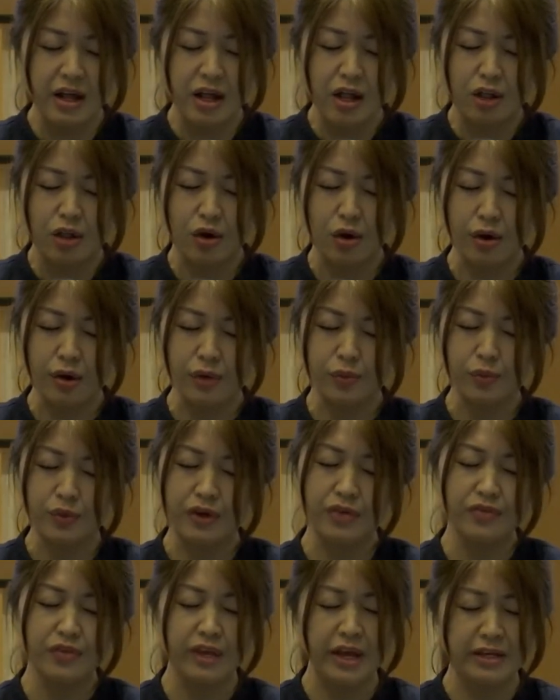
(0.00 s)
Lord, we
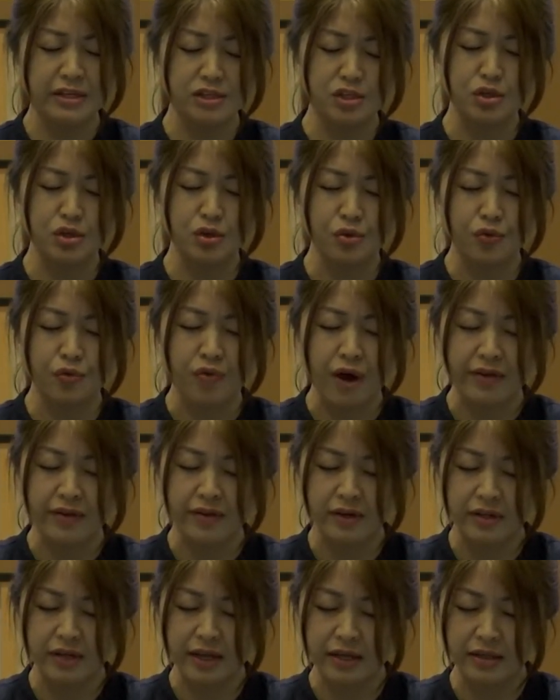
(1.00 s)
give thanks to you, Father,
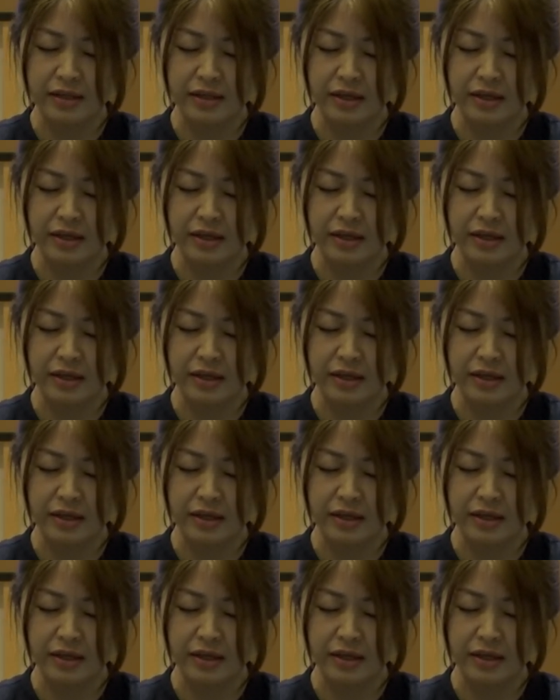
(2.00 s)
that